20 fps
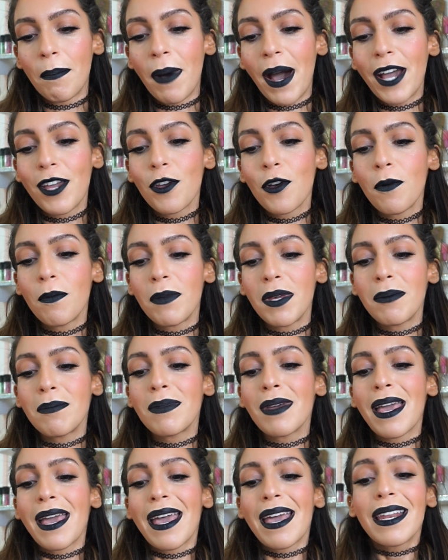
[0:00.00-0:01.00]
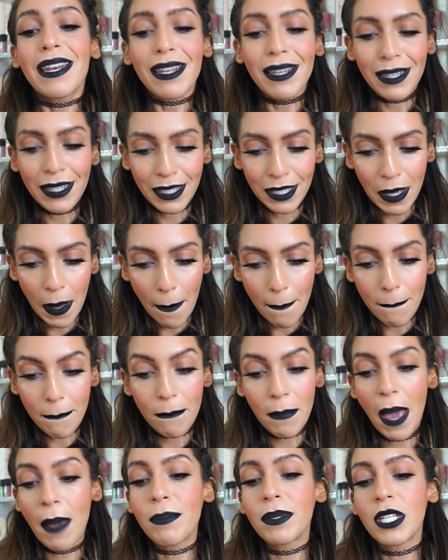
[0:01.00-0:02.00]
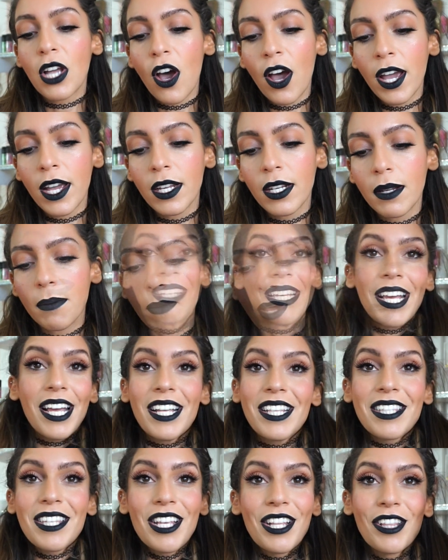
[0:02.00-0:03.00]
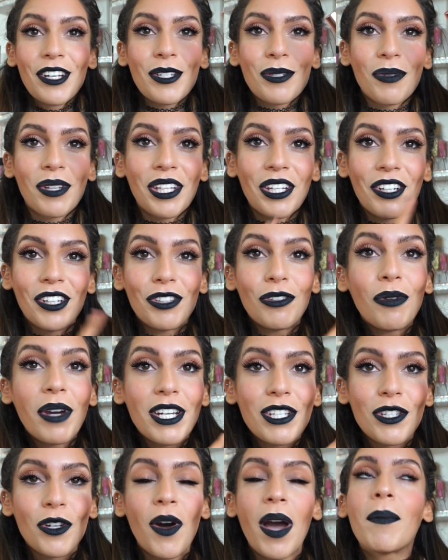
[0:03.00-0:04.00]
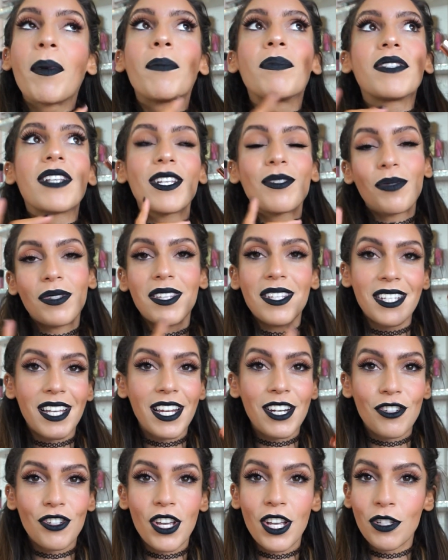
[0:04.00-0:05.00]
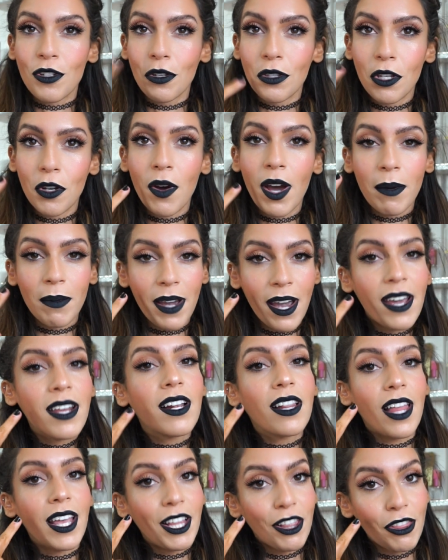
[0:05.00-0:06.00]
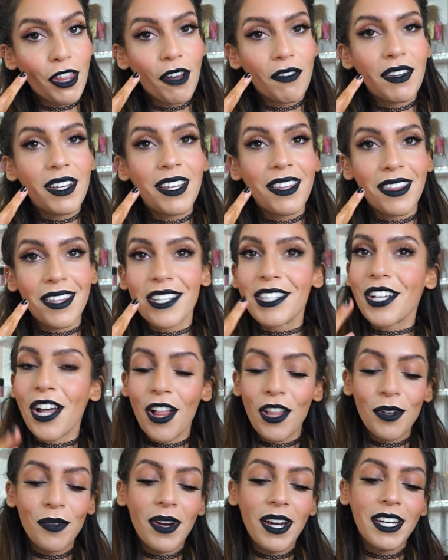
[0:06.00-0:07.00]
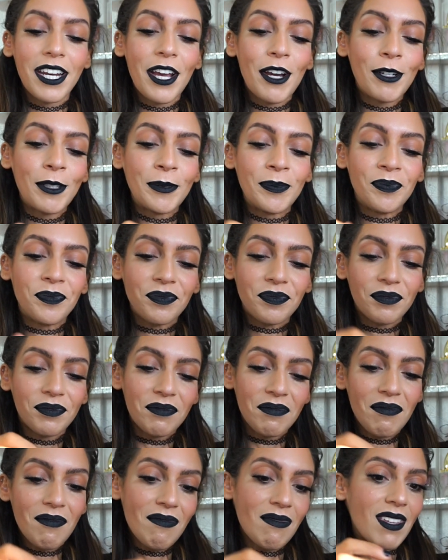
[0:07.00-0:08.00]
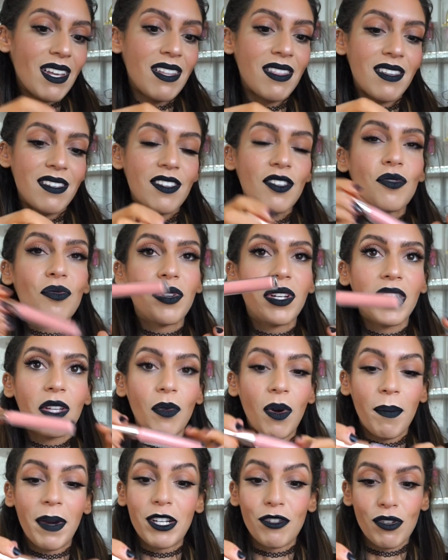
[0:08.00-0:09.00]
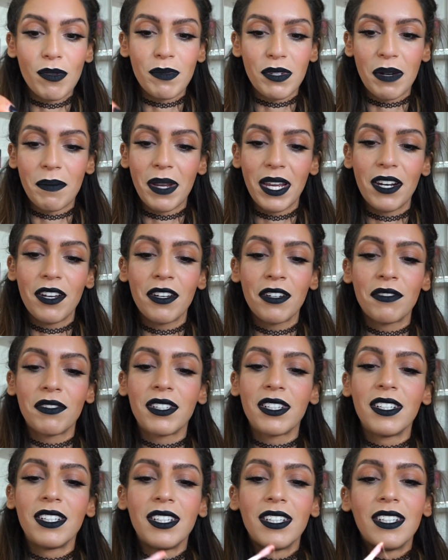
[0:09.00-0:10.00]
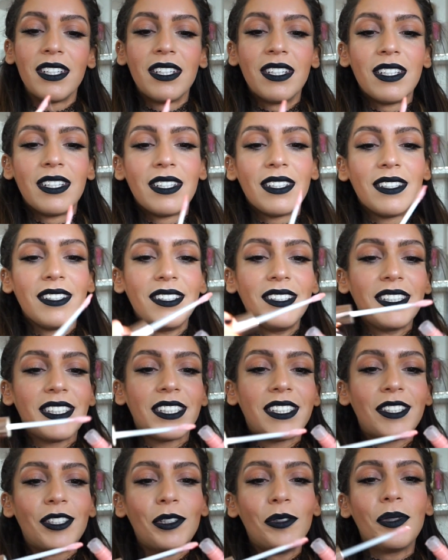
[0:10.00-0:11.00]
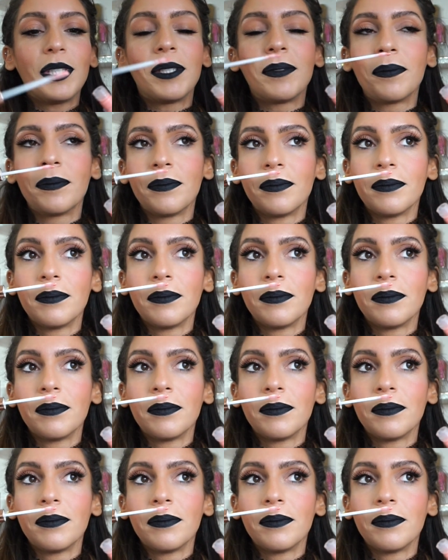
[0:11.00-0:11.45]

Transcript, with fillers: biomimetic peptide it, it looks really good. You guys know I'm obsessed with these kind of shades, although I'm kind of like loving this color right now. This is really what my dreams are made of. Ooh, gooey.